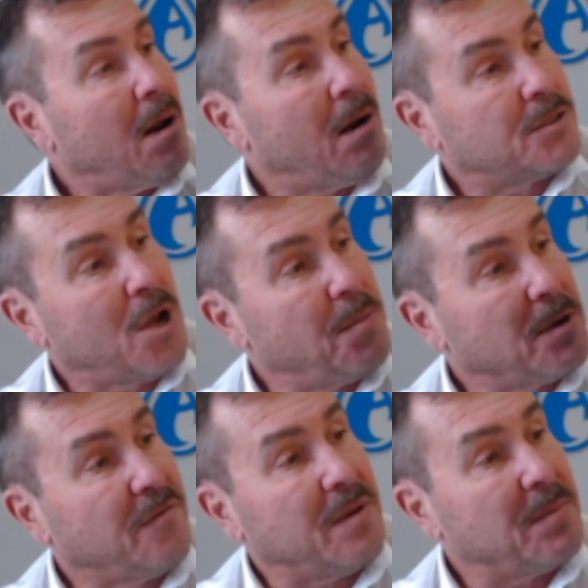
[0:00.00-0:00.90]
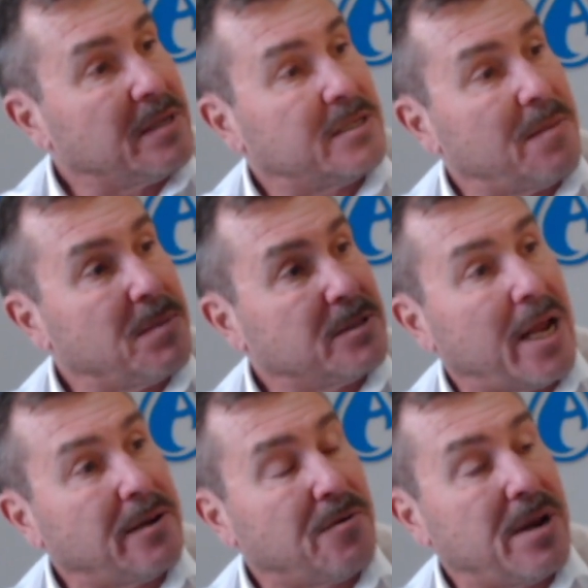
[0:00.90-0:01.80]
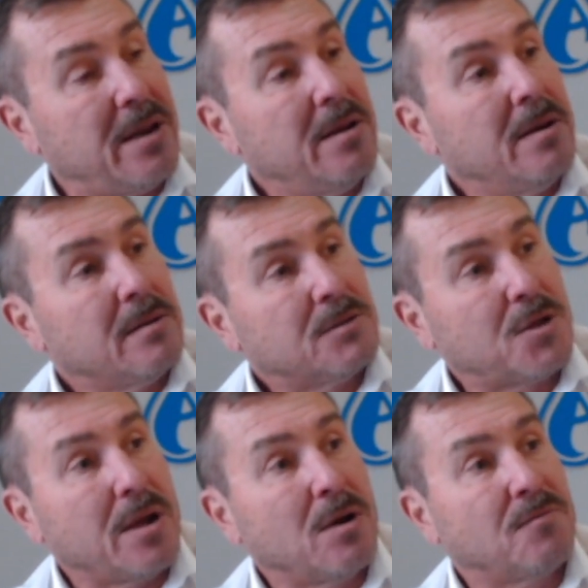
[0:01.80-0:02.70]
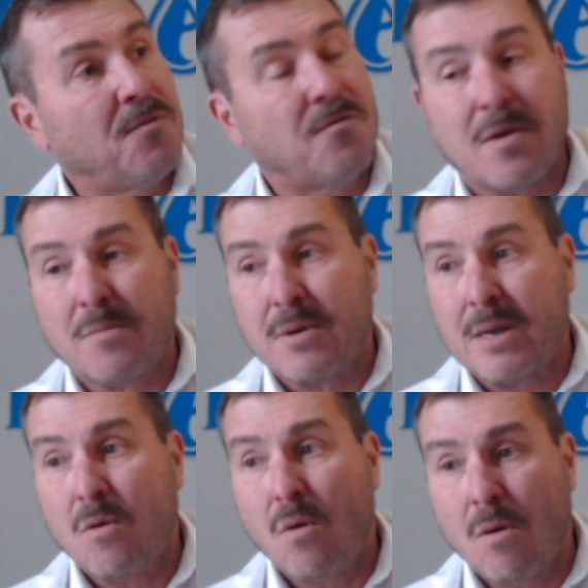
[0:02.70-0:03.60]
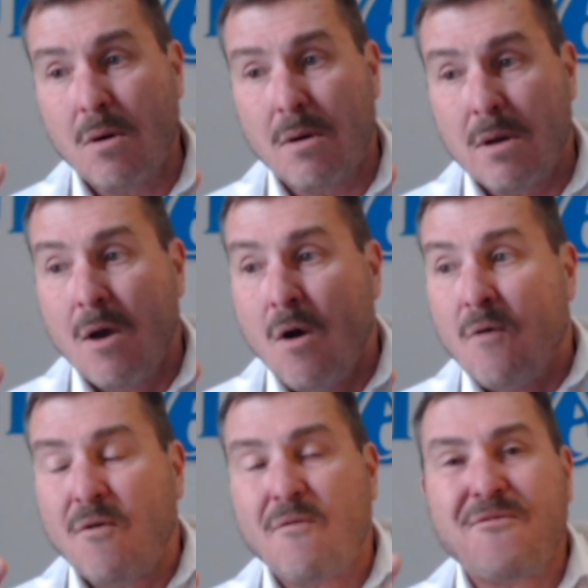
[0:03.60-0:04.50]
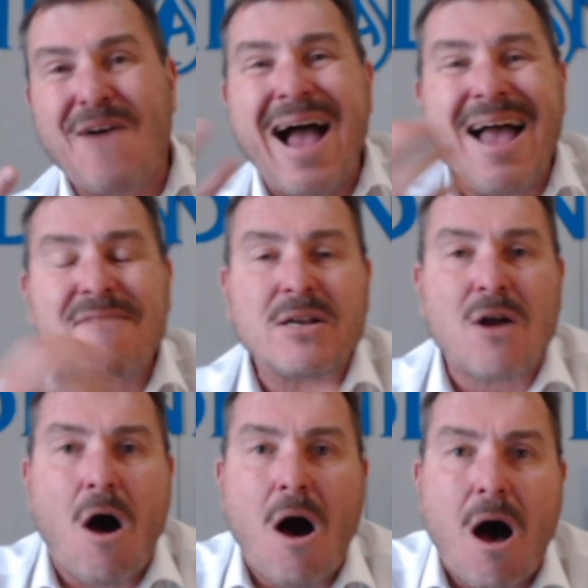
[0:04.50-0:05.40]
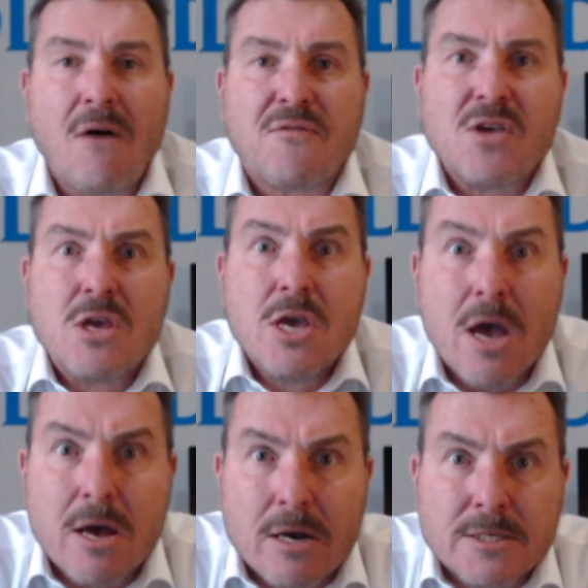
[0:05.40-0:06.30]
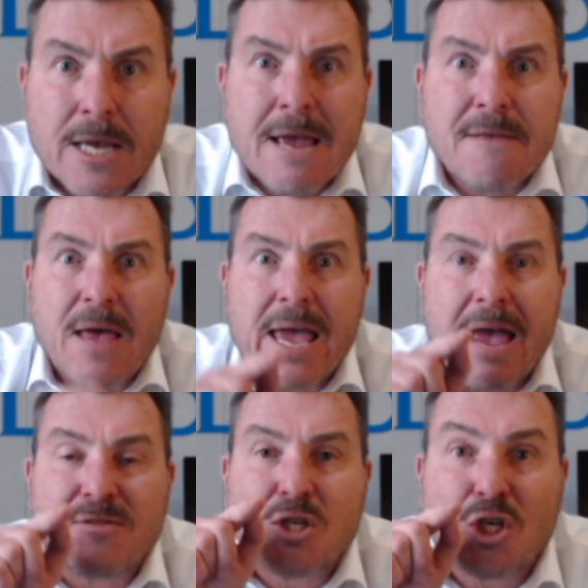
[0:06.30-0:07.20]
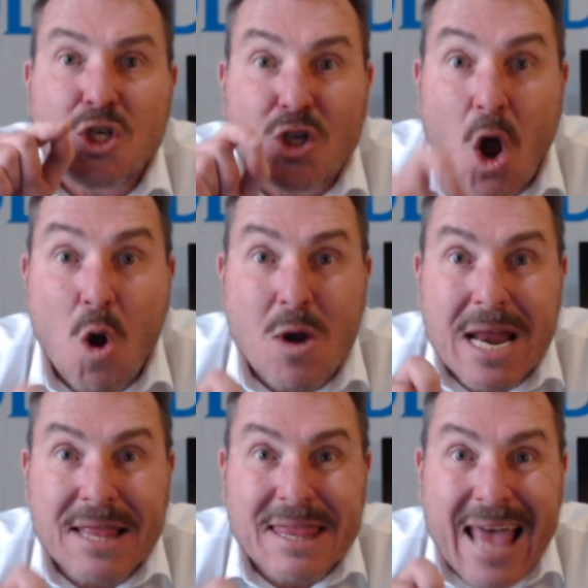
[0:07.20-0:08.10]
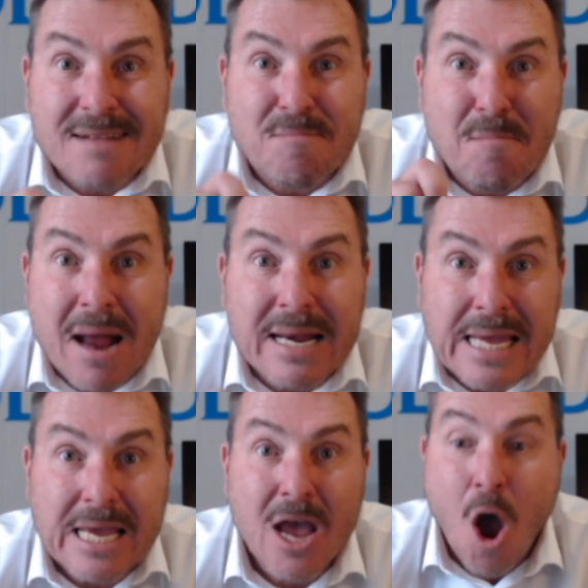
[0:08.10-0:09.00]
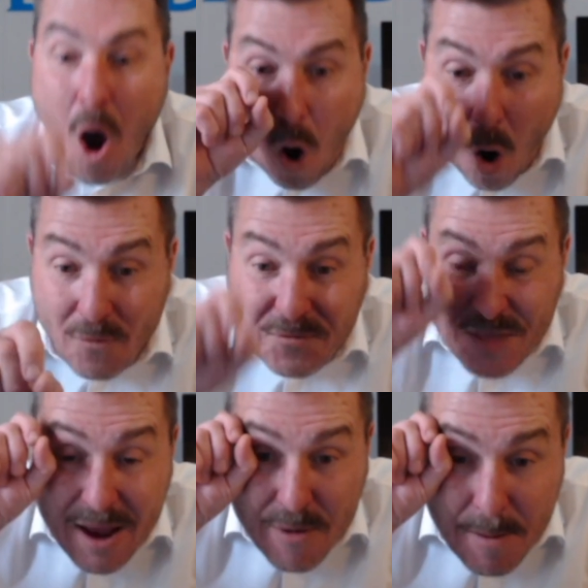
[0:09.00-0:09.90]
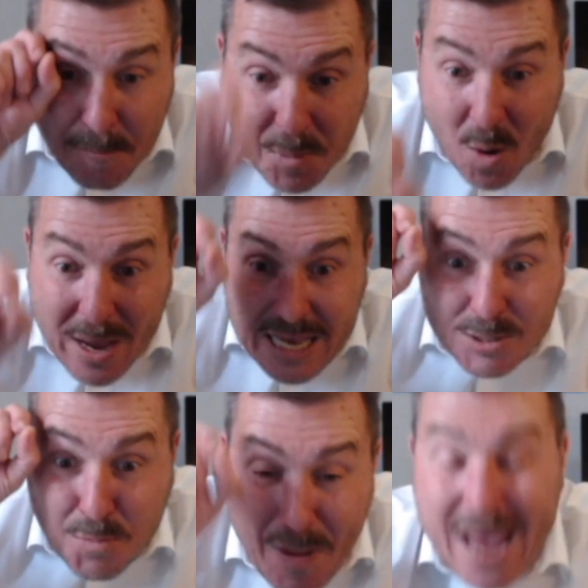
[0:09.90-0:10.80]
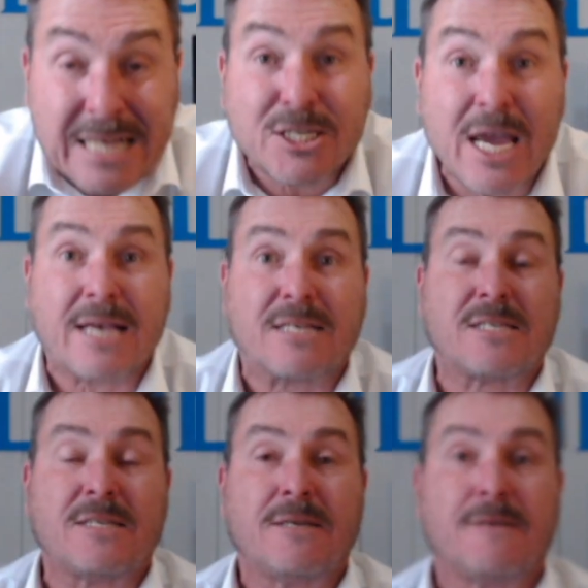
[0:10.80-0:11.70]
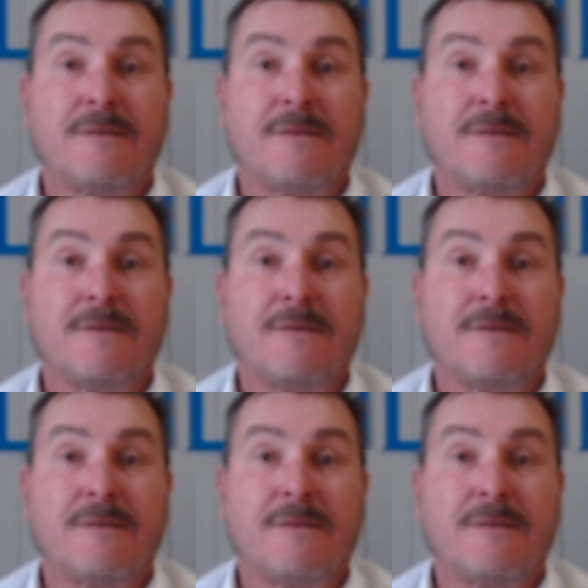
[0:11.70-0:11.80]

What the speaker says: October, November, December, January, it's going on for February. For 5.5 years, they have stolen that money off their employees' paychecks.